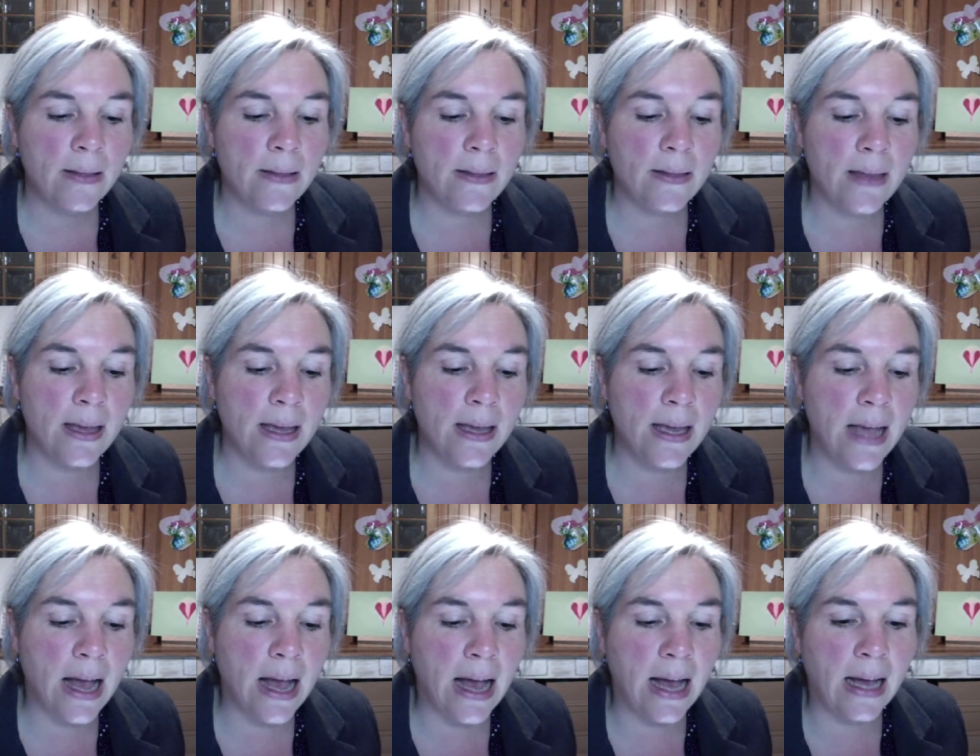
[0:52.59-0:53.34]

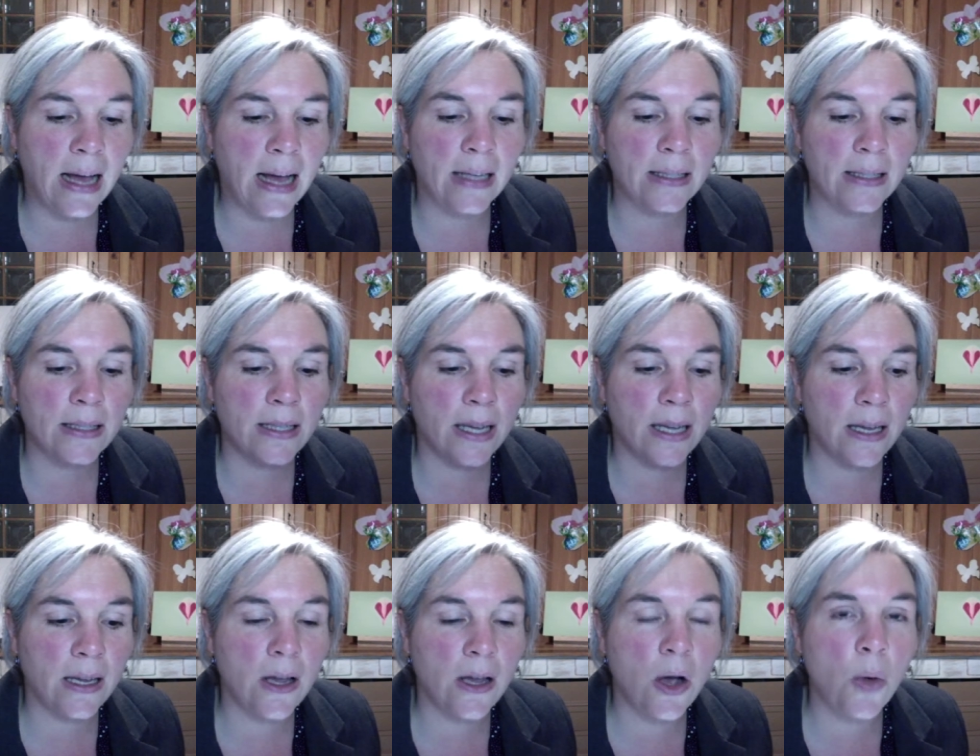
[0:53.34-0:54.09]
the art
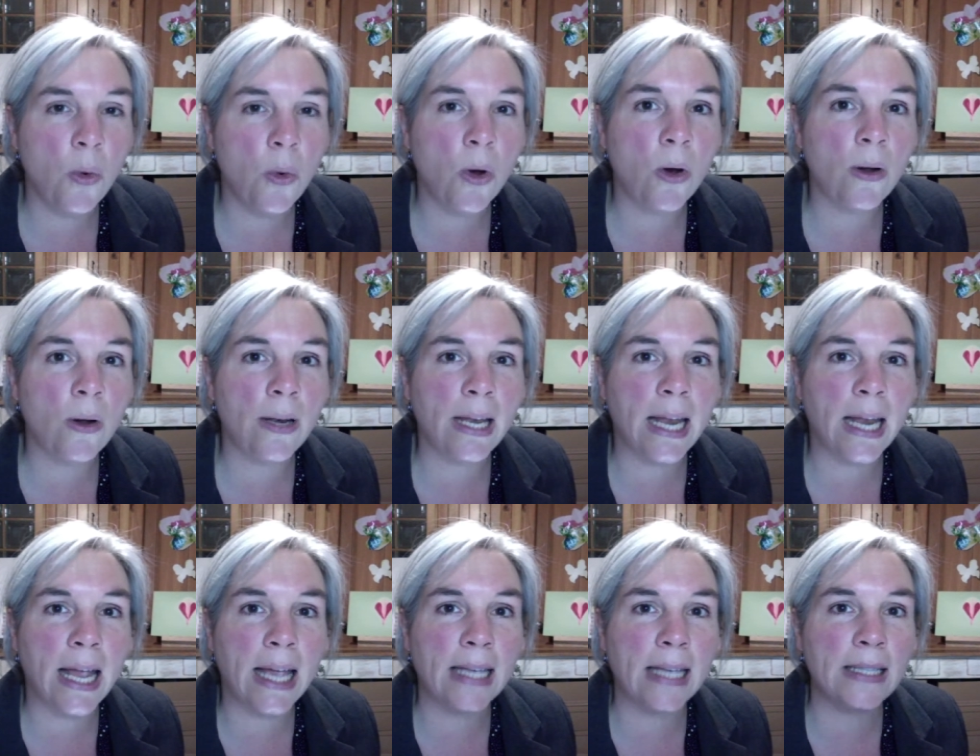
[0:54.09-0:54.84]
can go
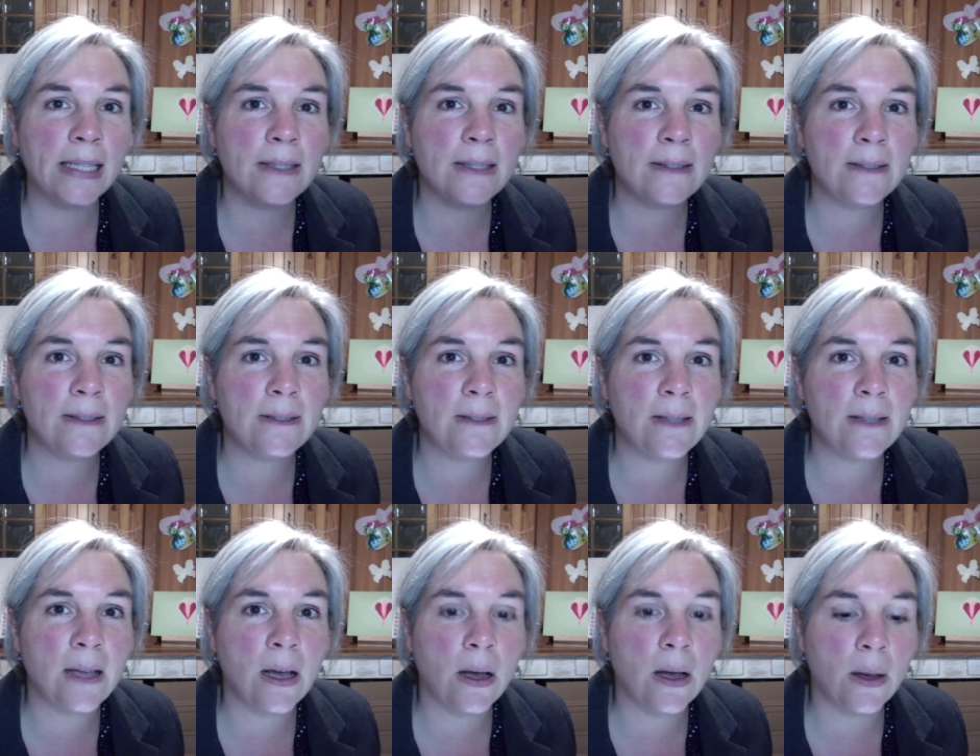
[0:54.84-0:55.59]
on as
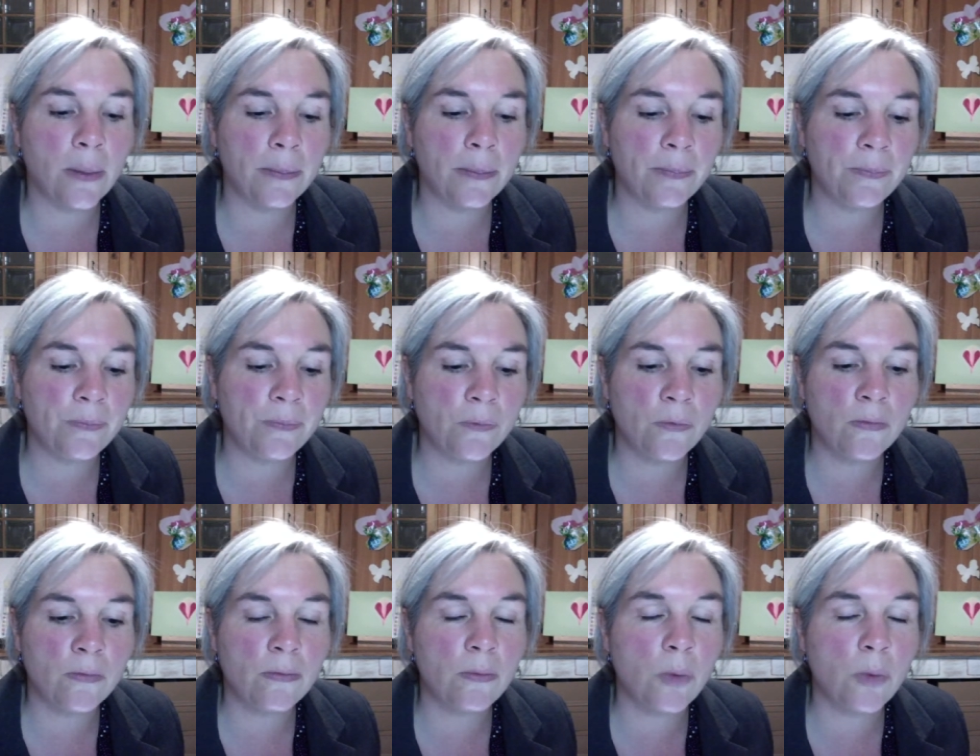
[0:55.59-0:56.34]

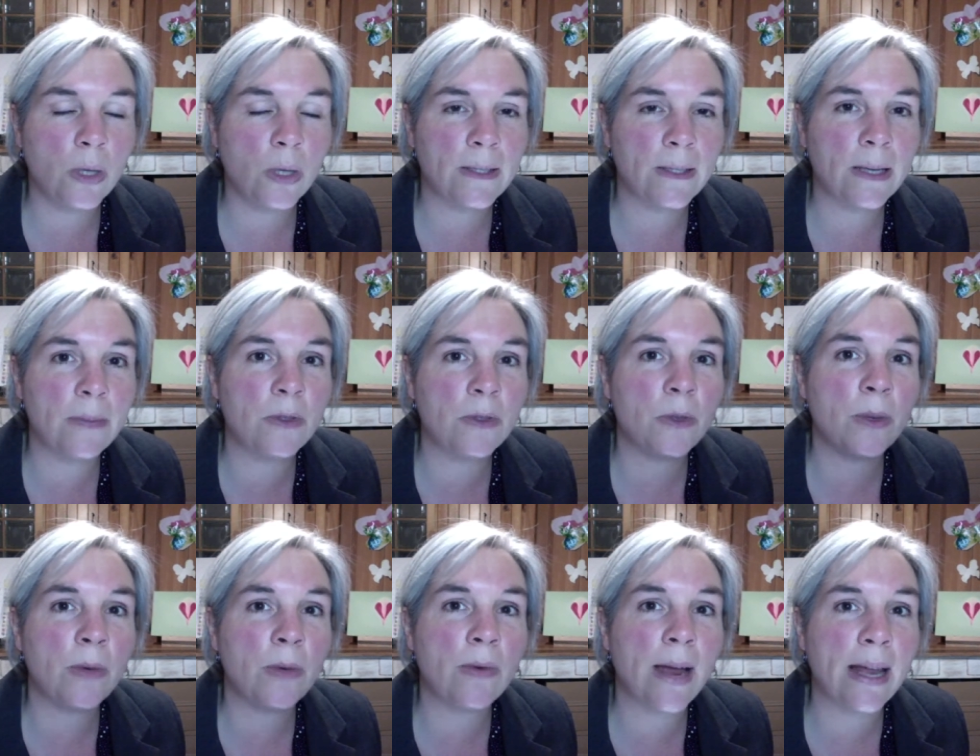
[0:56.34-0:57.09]
what seems to
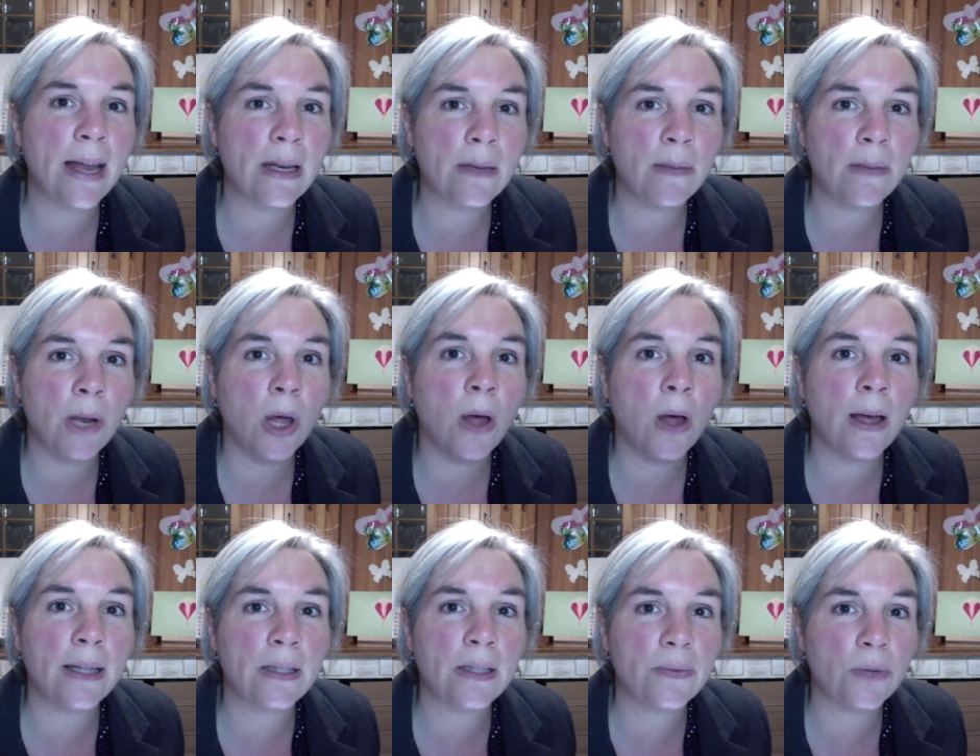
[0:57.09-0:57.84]
be random
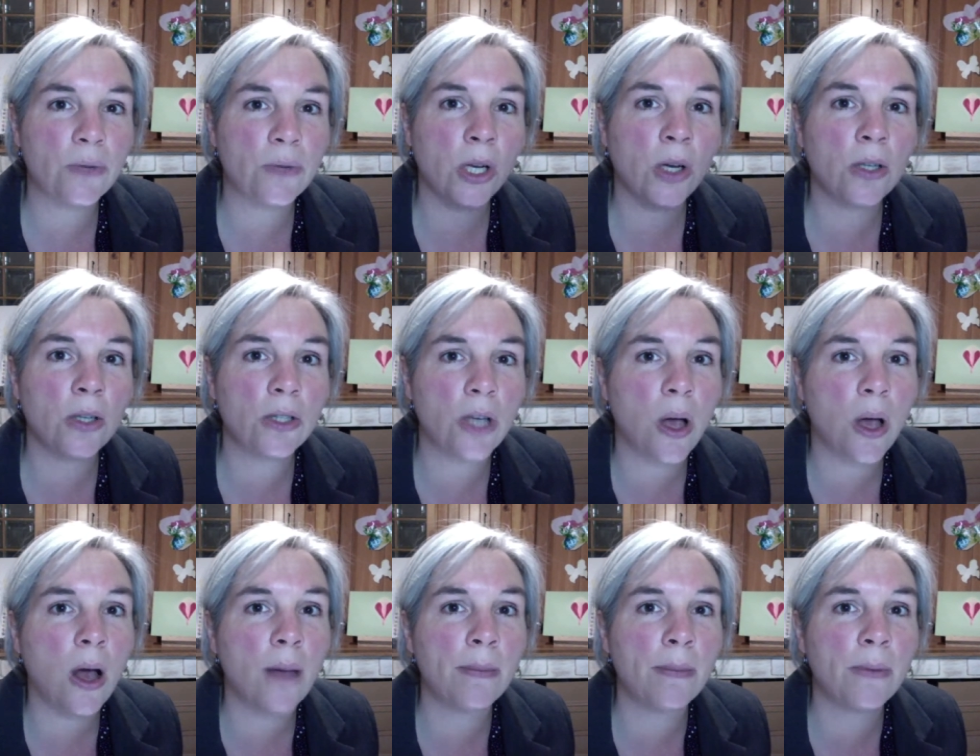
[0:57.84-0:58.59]
lines for a long
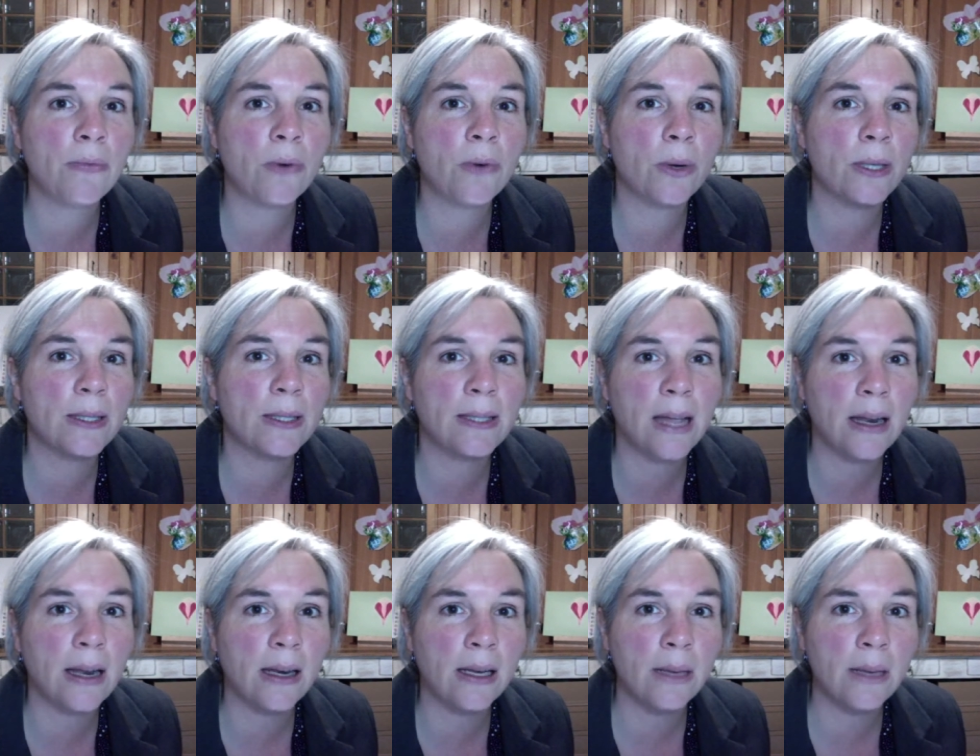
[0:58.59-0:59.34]
time before it
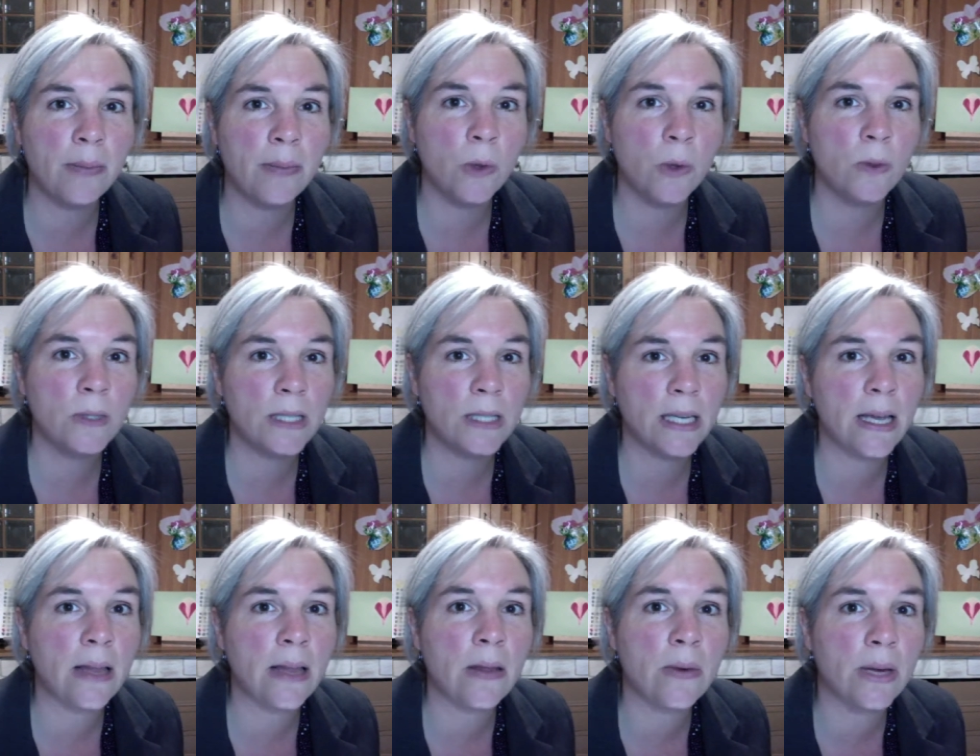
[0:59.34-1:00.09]
suddenly pulls
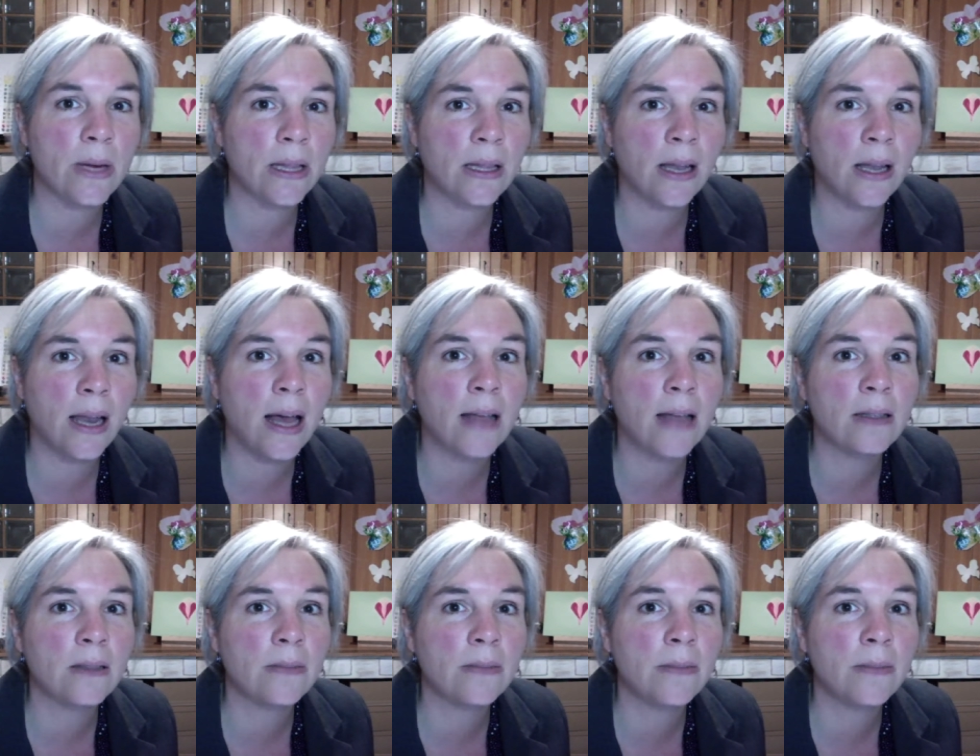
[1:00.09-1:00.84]
together at the
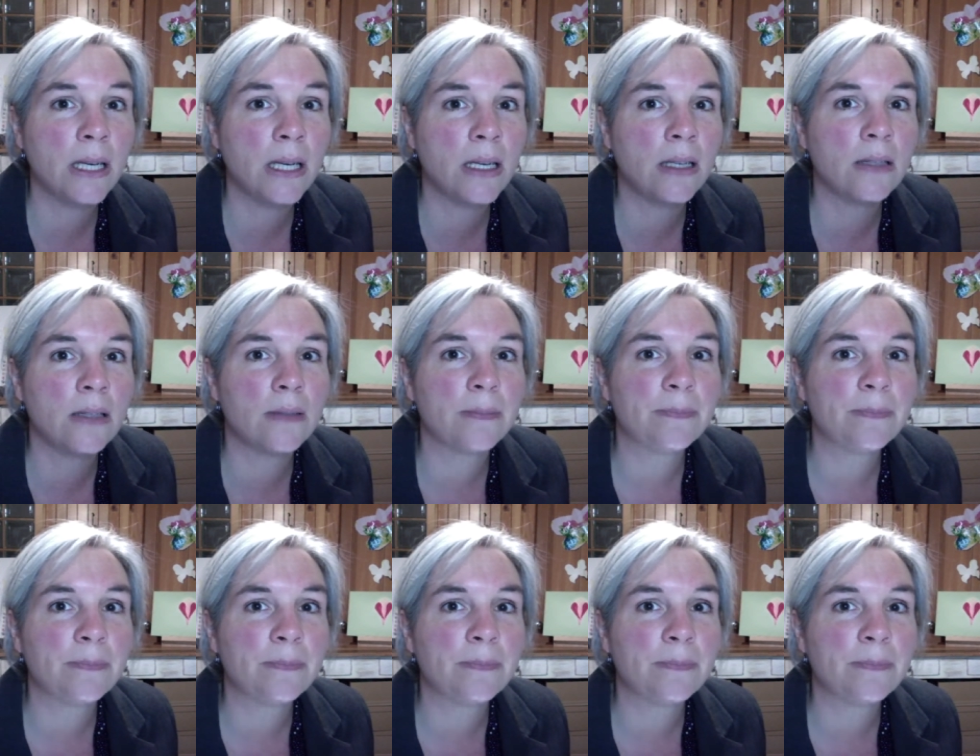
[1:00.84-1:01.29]
last minute.